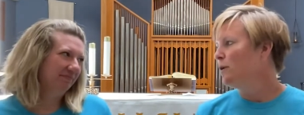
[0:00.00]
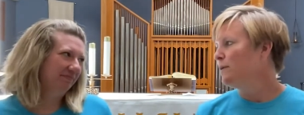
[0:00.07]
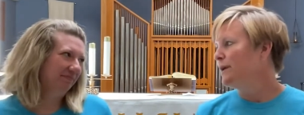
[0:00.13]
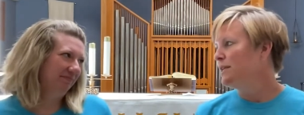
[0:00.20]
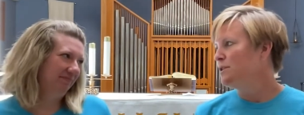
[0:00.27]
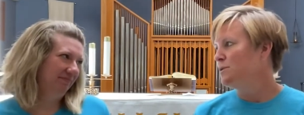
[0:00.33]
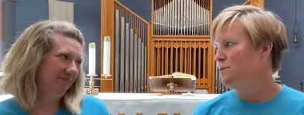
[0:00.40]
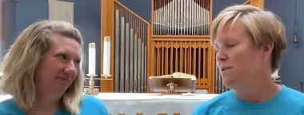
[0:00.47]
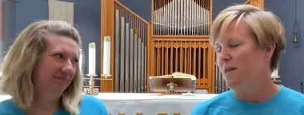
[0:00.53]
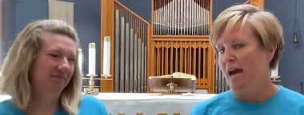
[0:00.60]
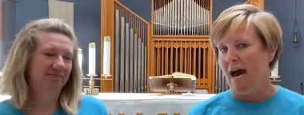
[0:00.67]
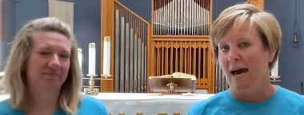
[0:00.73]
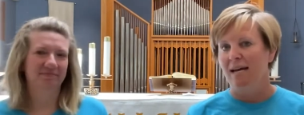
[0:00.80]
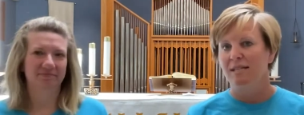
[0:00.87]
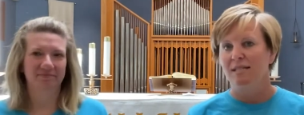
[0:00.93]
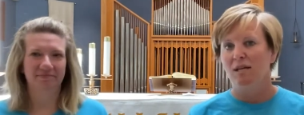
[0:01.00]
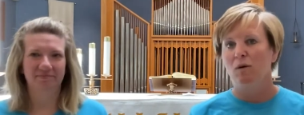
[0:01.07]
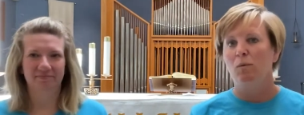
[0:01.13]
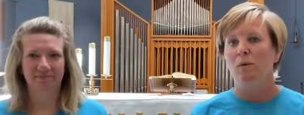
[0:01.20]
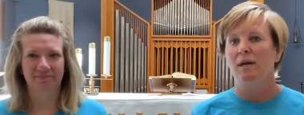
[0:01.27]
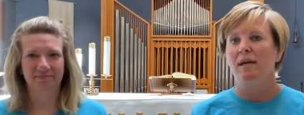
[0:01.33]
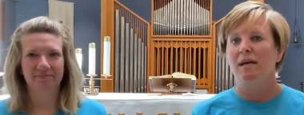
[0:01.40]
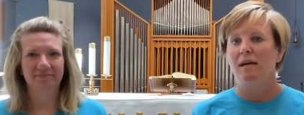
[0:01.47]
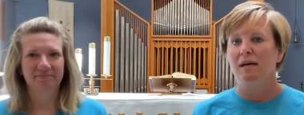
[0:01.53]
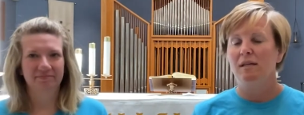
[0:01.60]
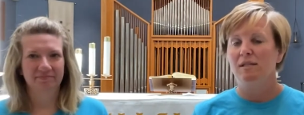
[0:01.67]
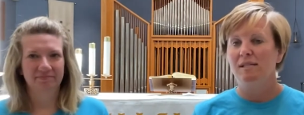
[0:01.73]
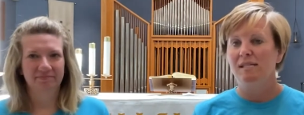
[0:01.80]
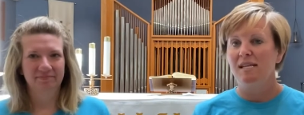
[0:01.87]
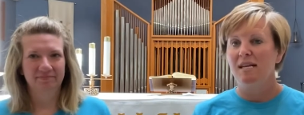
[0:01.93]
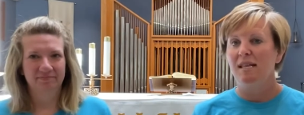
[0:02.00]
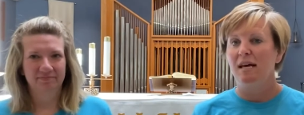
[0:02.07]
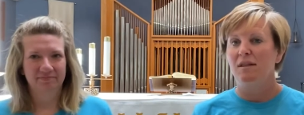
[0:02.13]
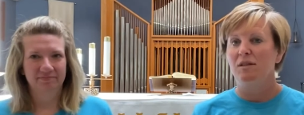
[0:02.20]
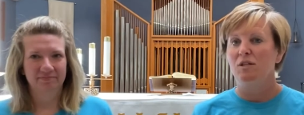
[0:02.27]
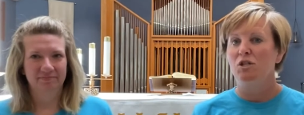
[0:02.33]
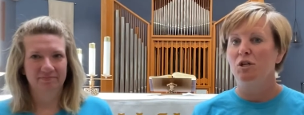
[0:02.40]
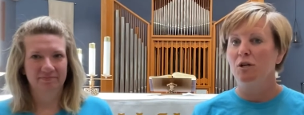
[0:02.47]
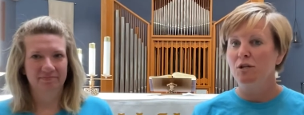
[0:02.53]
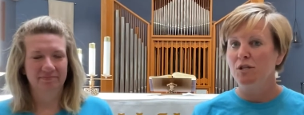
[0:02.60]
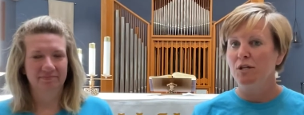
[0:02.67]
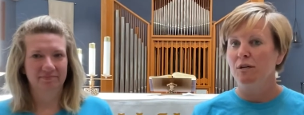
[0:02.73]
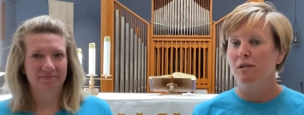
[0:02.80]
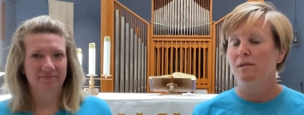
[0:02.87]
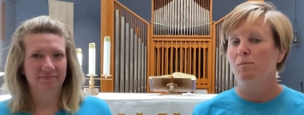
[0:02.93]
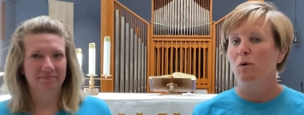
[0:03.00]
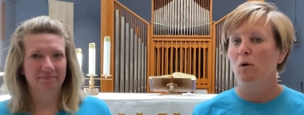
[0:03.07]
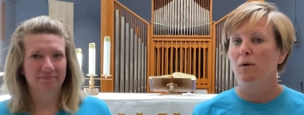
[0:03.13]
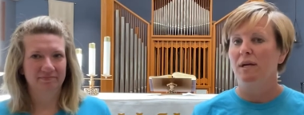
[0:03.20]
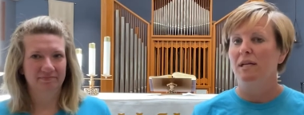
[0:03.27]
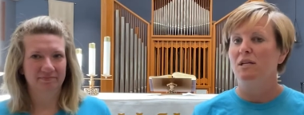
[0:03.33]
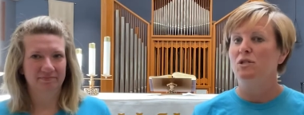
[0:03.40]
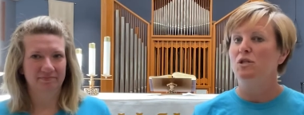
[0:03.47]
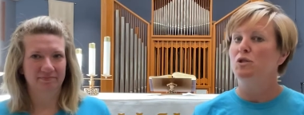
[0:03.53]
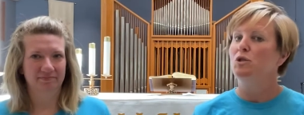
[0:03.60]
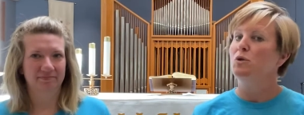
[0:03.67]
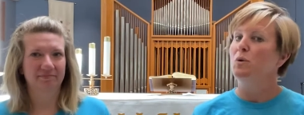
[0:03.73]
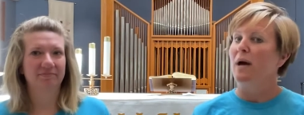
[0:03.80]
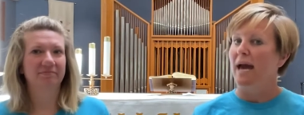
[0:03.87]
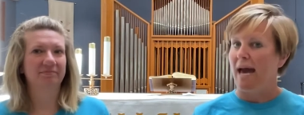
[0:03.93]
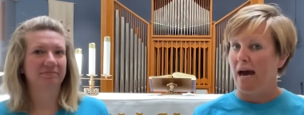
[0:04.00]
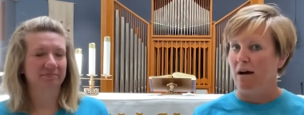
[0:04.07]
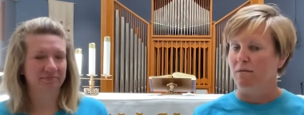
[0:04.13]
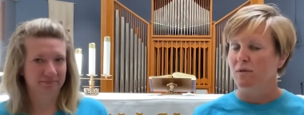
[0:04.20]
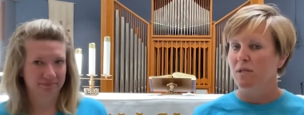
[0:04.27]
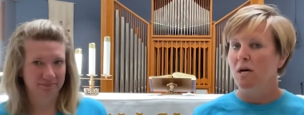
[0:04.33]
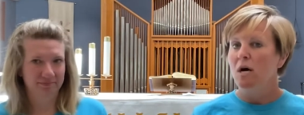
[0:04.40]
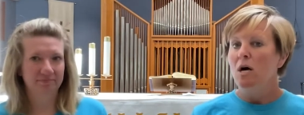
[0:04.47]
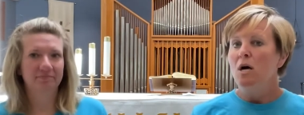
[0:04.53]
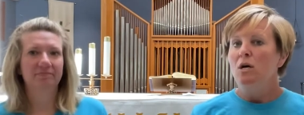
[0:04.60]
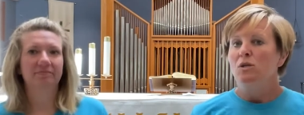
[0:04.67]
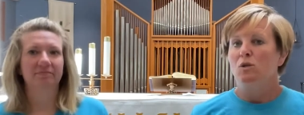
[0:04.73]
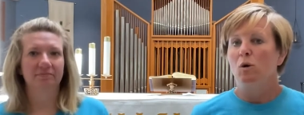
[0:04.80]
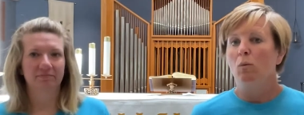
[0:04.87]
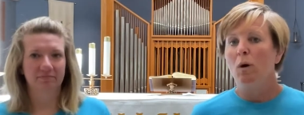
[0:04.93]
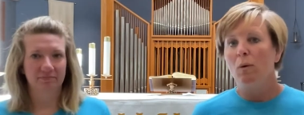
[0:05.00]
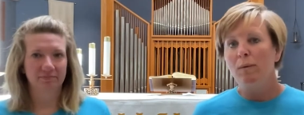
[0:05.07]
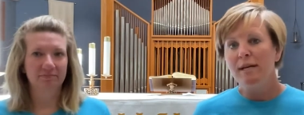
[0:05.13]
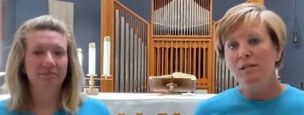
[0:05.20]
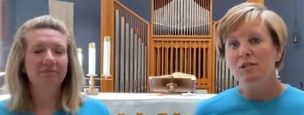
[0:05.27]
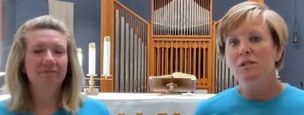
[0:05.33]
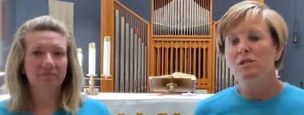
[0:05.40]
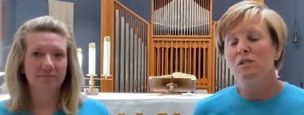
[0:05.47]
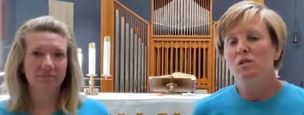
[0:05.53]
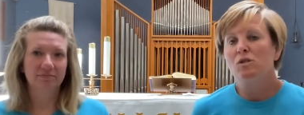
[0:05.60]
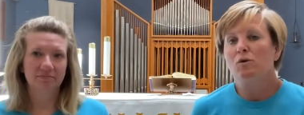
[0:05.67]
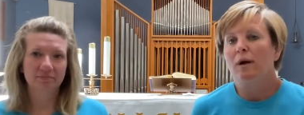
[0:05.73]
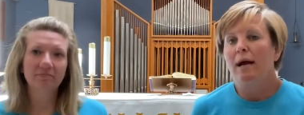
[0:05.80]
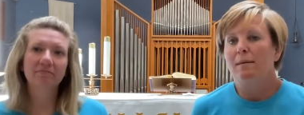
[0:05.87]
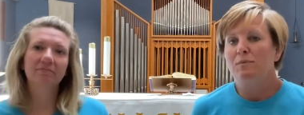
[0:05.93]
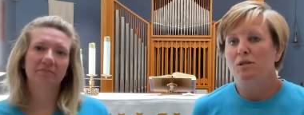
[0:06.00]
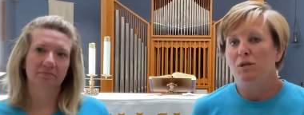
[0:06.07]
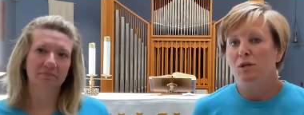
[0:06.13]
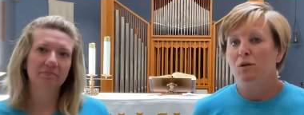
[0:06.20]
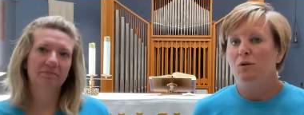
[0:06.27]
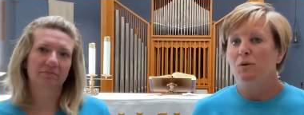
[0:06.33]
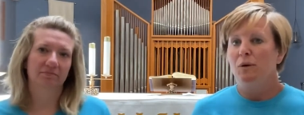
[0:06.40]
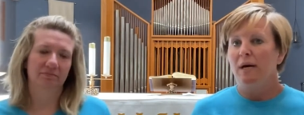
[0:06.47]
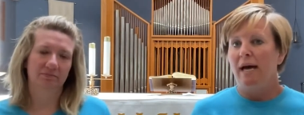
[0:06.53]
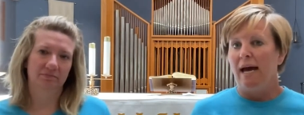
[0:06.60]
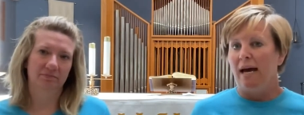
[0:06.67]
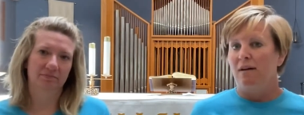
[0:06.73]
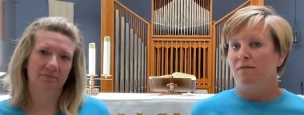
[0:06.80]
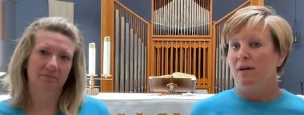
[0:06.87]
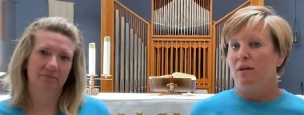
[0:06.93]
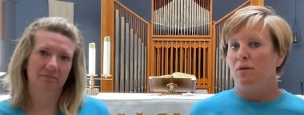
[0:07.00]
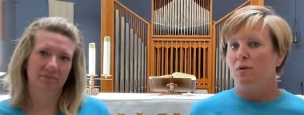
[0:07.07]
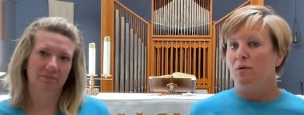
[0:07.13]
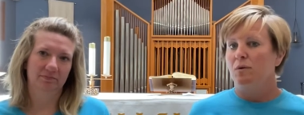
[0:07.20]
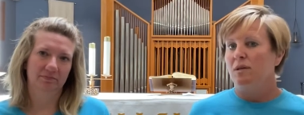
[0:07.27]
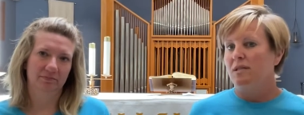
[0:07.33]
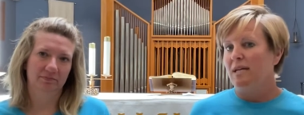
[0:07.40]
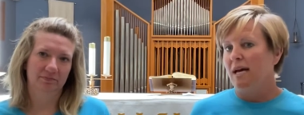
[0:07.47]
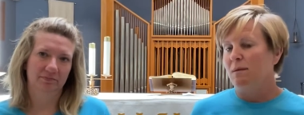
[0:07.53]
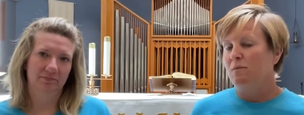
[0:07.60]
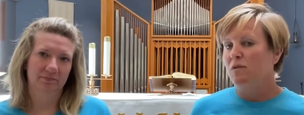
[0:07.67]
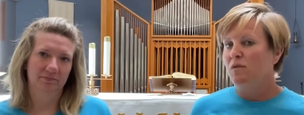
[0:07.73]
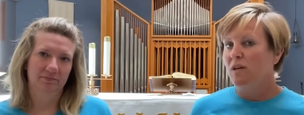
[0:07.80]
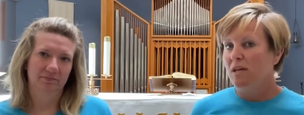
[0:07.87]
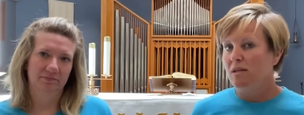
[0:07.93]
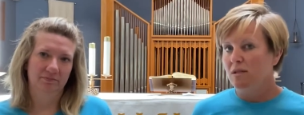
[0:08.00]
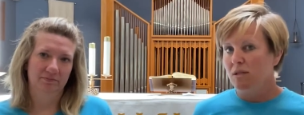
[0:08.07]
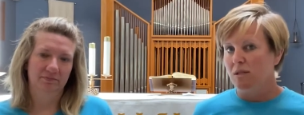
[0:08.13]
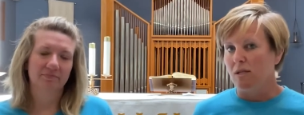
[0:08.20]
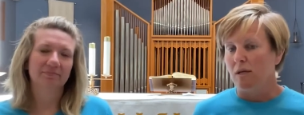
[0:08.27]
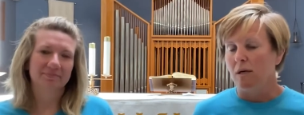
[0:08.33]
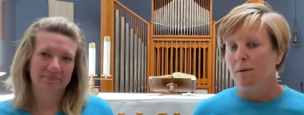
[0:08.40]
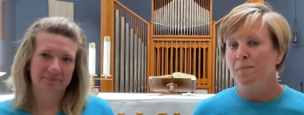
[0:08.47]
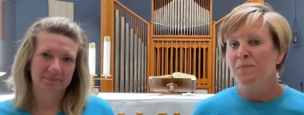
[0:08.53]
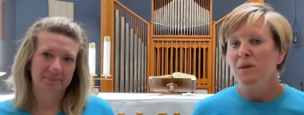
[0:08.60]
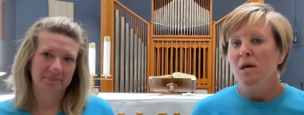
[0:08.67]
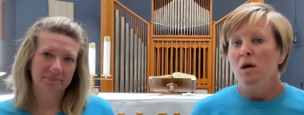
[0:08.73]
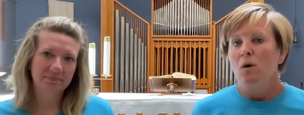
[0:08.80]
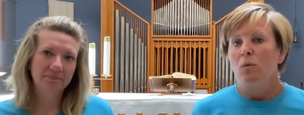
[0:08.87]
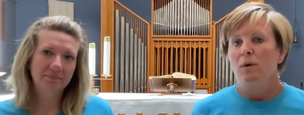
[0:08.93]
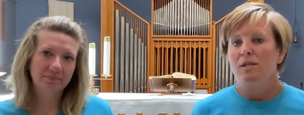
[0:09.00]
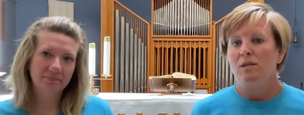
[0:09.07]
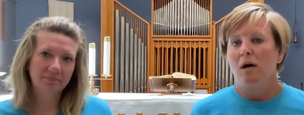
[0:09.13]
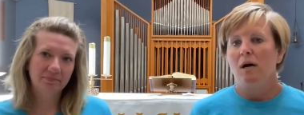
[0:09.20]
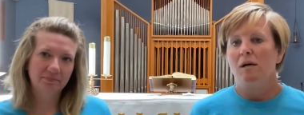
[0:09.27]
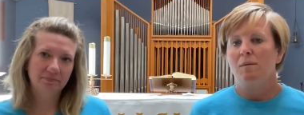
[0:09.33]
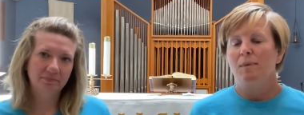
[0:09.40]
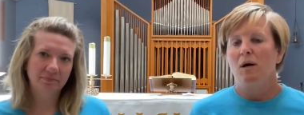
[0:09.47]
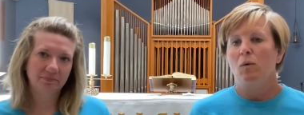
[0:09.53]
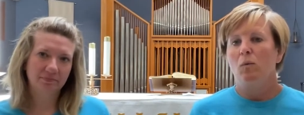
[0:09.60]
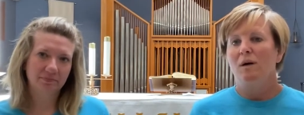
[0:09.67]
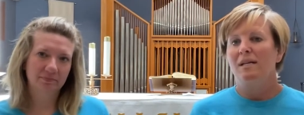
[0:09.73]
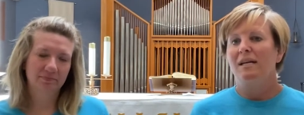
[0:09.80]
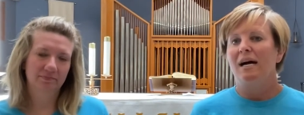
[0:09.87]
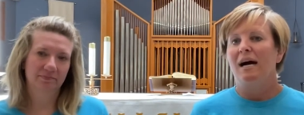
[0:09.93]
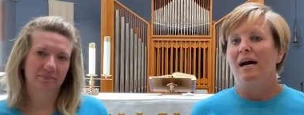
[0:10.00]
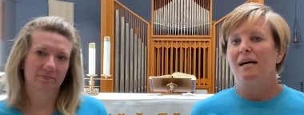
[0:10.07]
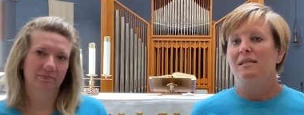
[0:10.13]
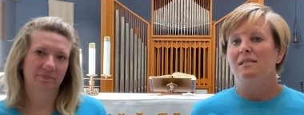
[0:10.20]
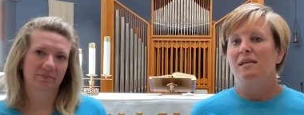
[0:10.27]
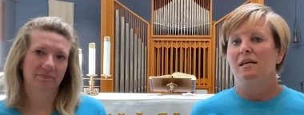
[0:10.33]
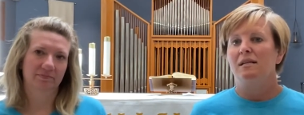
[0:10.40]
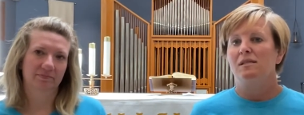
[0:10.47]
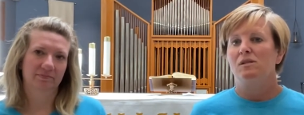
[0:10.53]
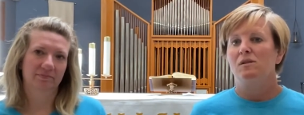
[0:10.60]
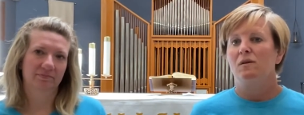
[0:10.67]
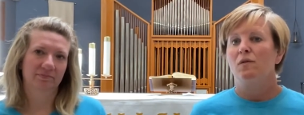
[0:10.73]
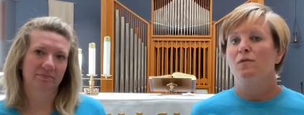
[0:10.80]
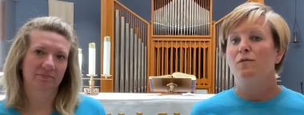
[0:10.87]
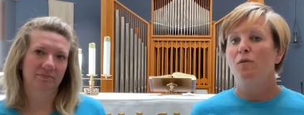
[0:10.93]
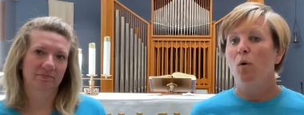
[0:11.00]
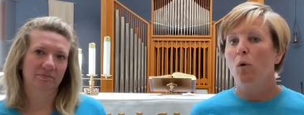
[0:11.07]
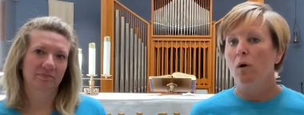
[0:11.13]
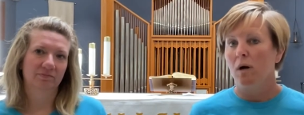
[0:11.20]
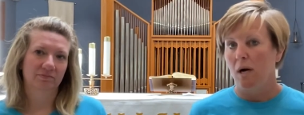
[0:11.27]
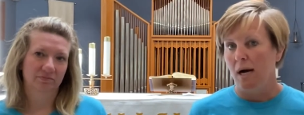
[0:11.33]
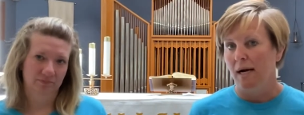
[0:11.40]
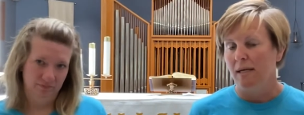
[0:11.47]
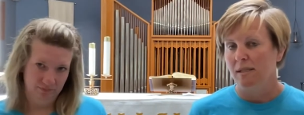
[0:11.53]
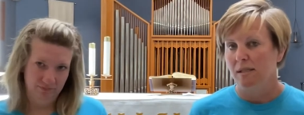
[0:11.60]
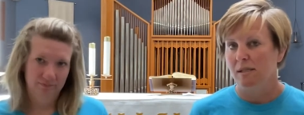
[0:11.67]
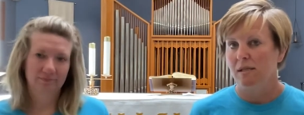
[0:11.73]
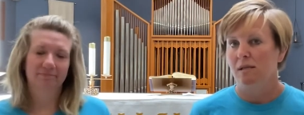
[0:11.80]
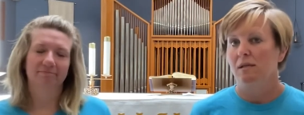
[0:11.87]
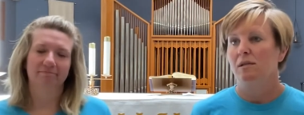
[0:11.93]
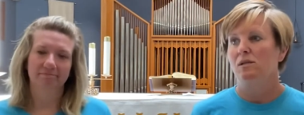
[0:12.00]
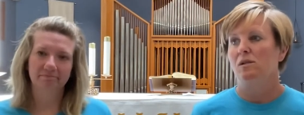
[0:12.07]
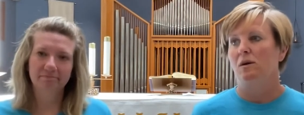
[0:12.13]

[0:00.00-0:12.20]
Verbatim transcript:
Speaker 1: we do that, we see that the church year is broken into two halves. So what we just described to you, Advent through the time of Easter, we talk about what God does for us. So